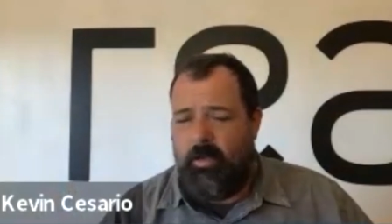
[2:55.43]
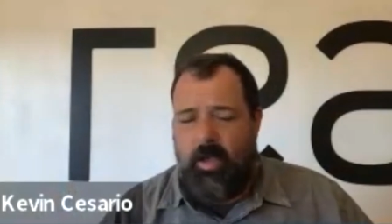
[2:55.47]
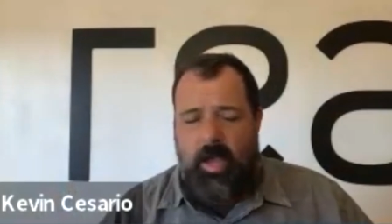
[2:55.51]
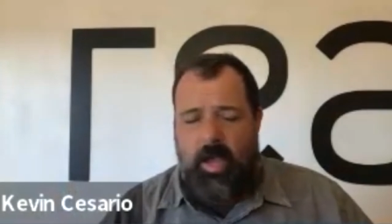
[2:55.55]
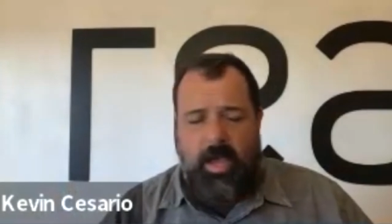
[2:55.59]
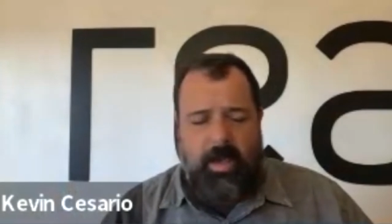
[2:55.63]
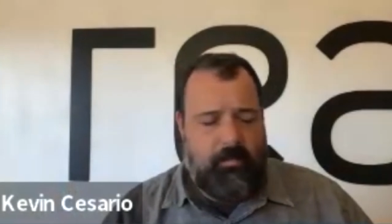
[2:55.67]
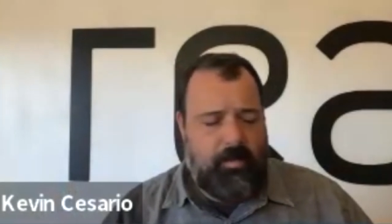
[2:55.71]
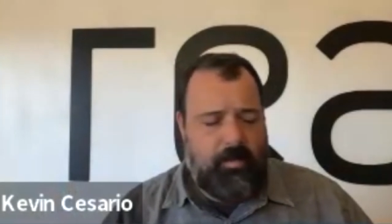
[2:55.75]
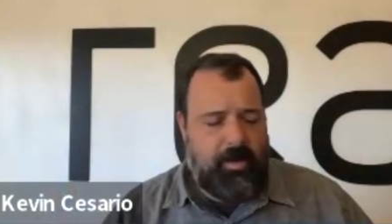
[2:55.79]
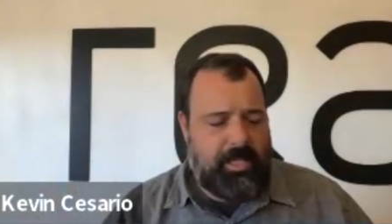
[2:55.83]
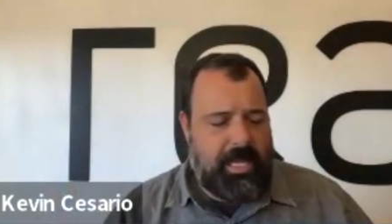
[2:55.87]

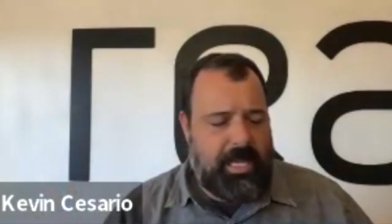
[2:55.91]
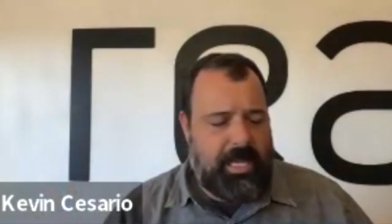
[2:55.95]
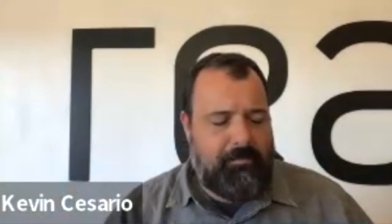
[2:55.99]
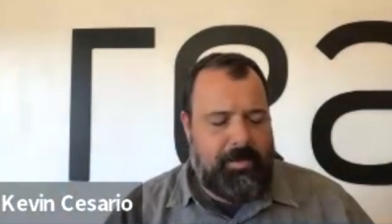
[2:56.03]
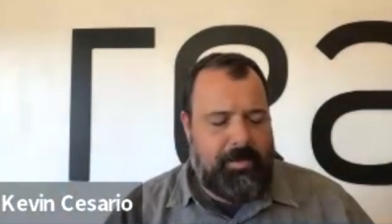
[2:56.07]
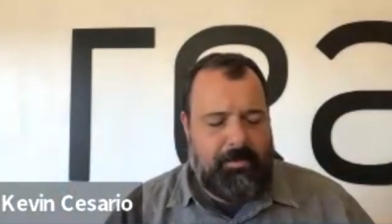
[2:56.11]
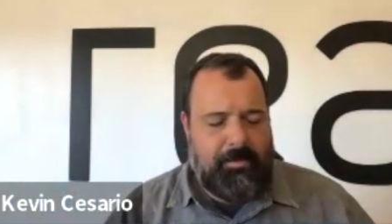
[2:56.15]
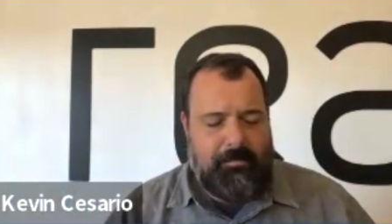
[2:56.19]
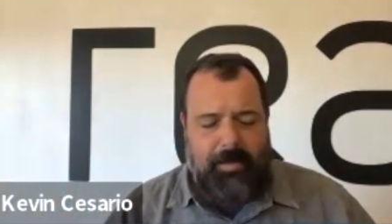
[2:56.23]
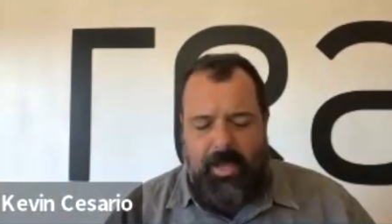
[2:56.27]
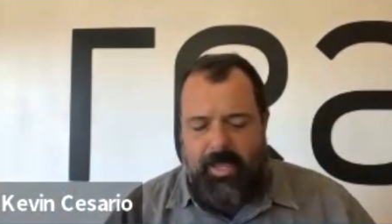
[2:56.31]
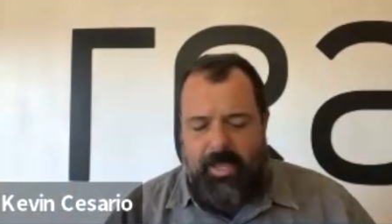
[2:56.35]
And what I
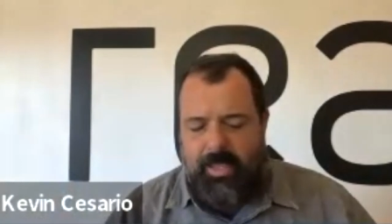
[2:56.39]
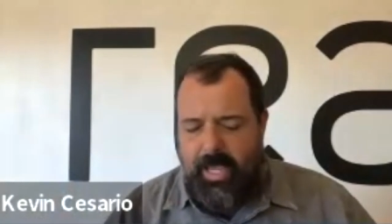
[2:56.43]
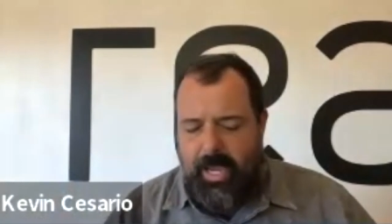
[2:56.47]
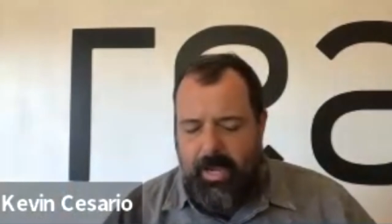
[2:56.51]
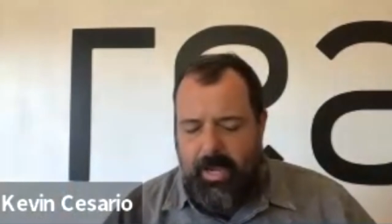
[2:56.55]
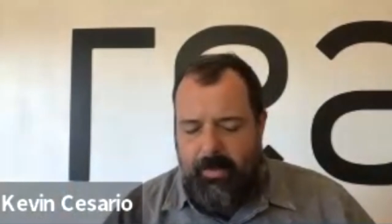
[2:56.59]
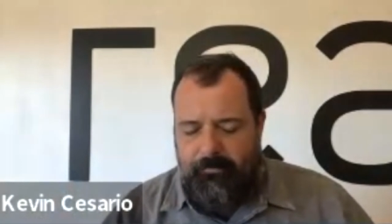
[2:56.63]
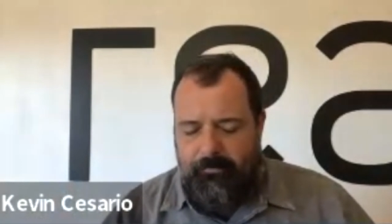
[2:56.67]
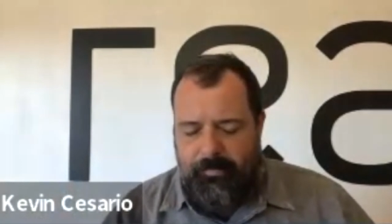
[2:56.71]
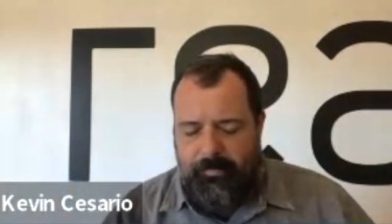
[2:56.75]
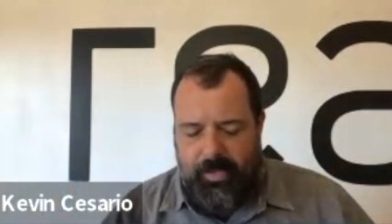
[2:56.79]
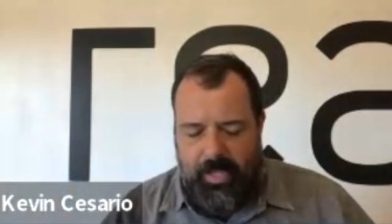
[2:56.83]
mean by
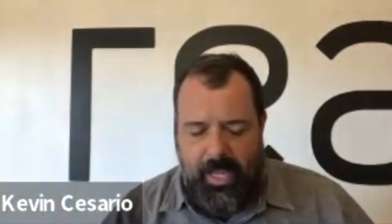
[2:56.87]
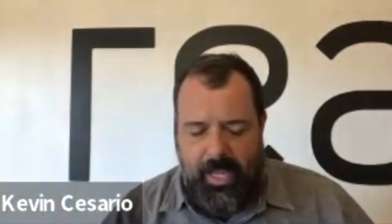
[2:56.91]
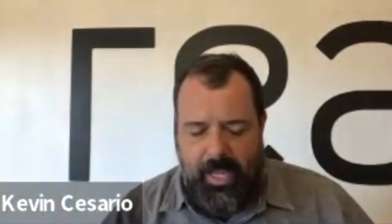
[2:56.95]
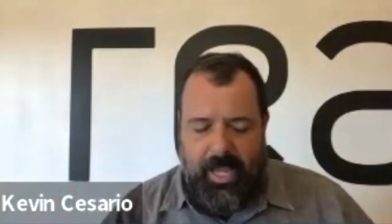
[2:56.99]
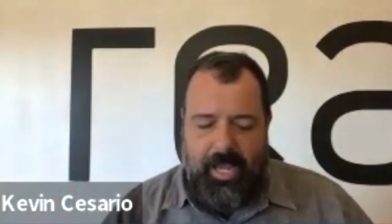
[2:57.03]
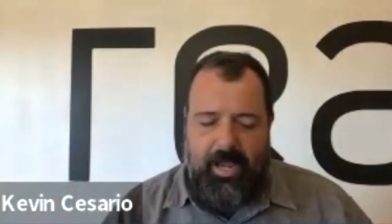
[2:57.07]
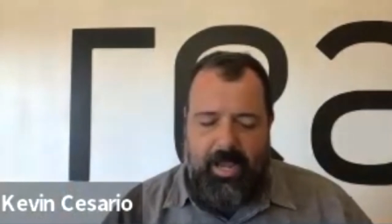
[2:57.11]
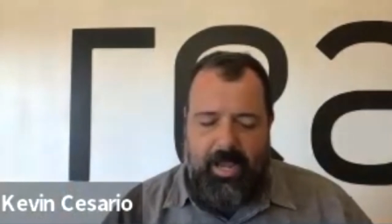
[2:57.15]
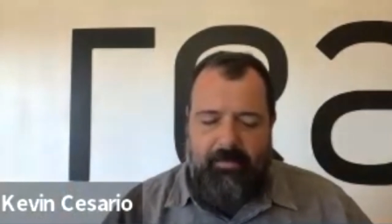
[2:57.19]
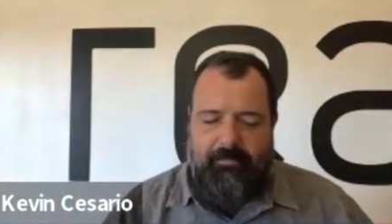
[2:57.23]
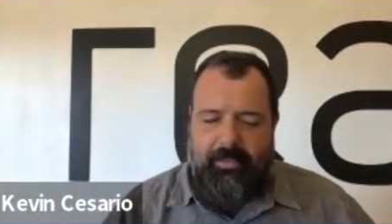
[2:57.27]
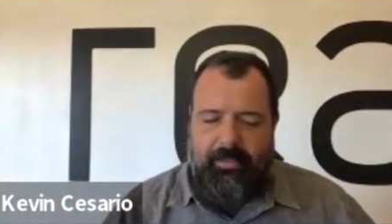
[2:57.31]
that,
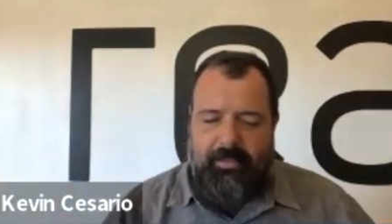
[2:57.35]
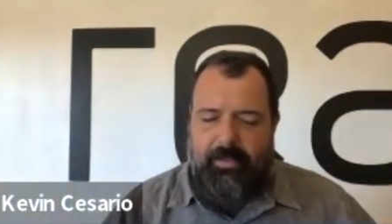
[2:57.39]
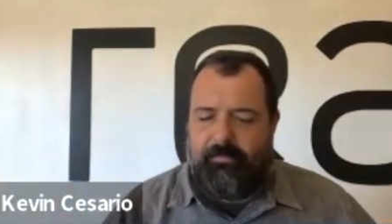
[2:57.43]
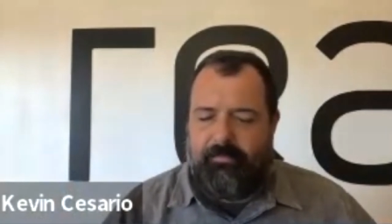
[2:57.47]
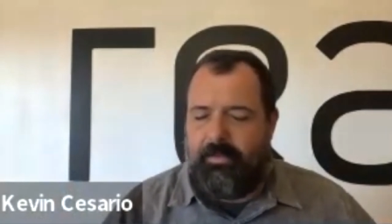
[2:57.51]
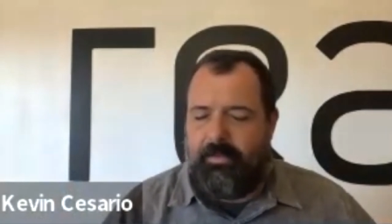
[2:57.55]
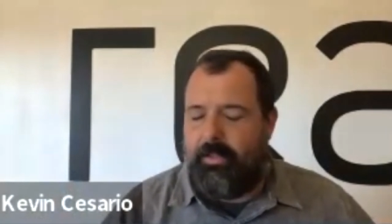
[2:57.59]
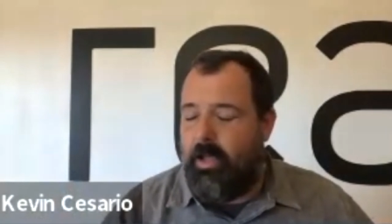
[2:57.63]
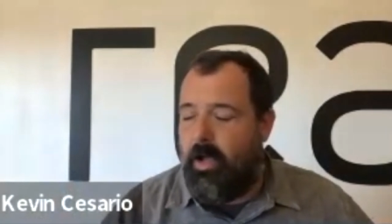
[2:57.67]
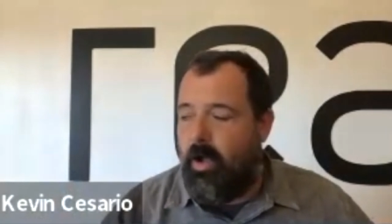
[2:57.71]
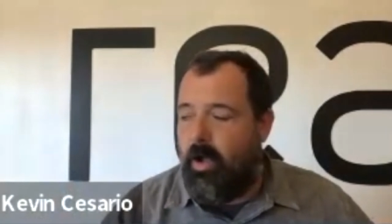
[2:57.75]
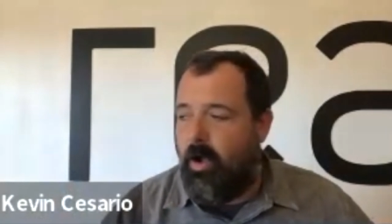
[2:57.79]
hey, I've lived
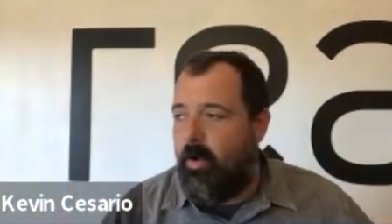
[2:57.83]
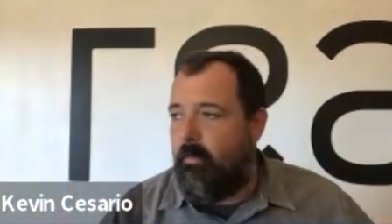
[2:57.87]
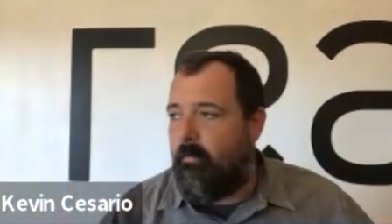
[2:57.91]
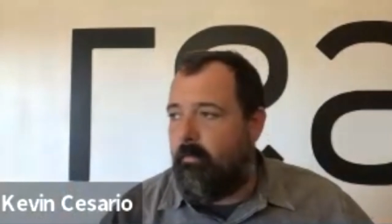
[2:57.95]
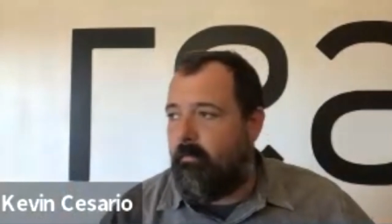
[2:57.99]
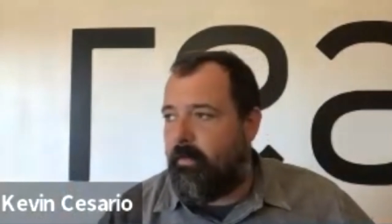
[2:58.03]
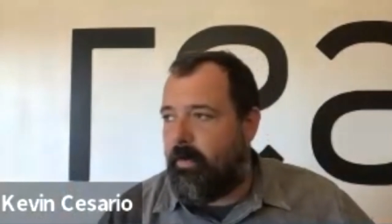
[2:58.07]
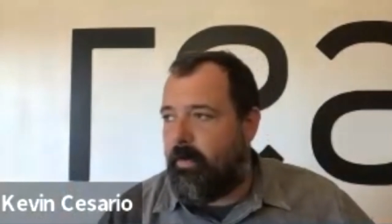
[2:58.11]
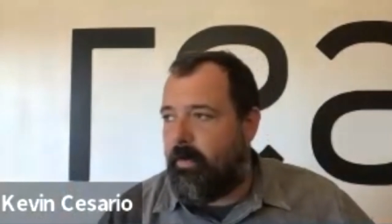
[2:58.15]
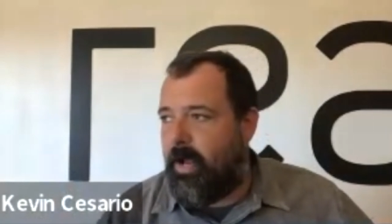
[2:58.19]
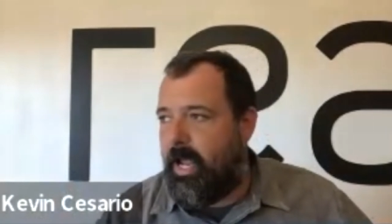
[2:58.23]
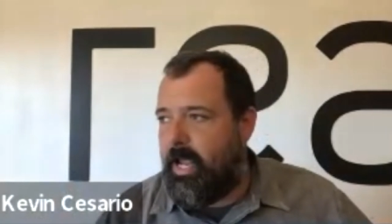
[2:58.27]
in the
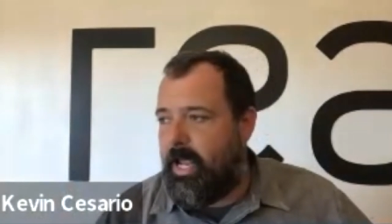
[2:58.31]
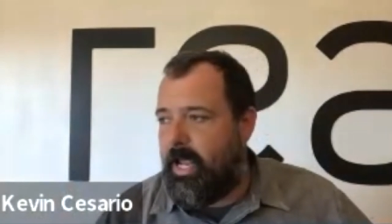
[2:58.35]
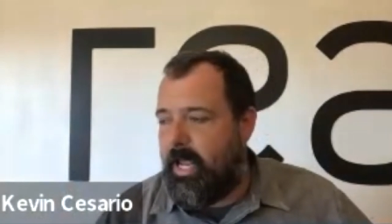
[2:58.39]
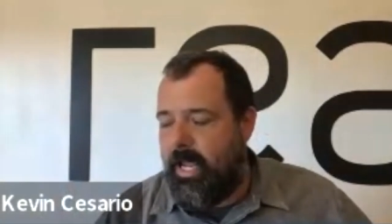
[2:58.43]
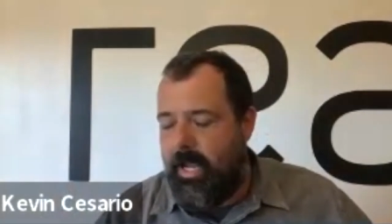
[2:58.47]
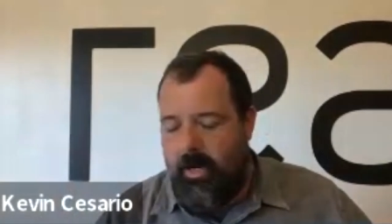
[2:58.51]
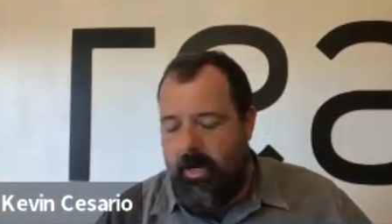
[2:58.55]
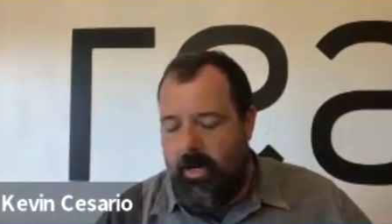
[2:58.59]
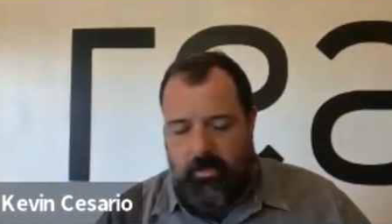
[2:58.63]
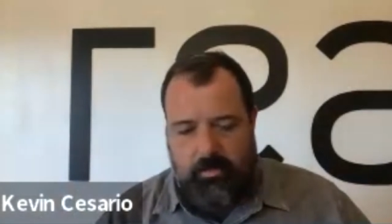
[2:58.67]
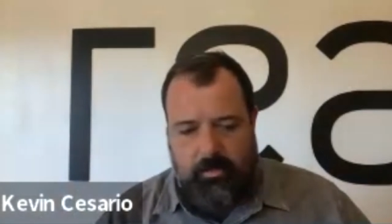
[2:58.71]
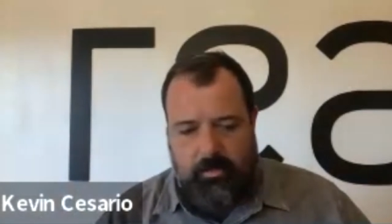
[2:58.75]
home for eight
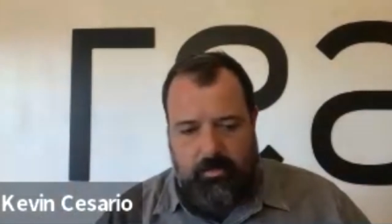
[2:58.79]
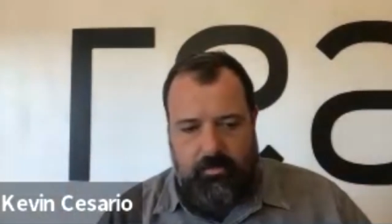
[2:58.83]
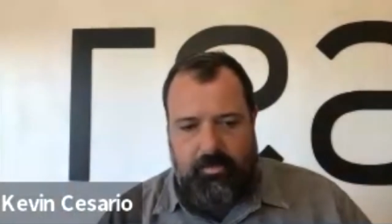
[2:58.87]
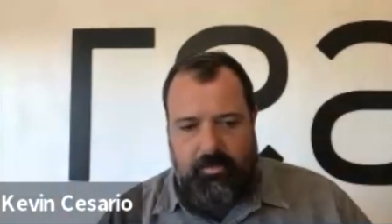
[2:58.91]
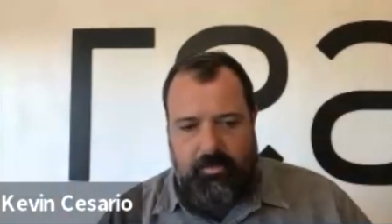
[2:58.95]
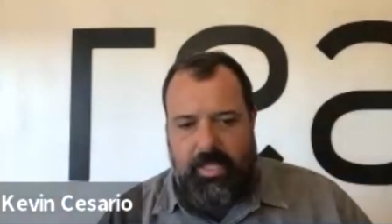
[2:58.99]
years.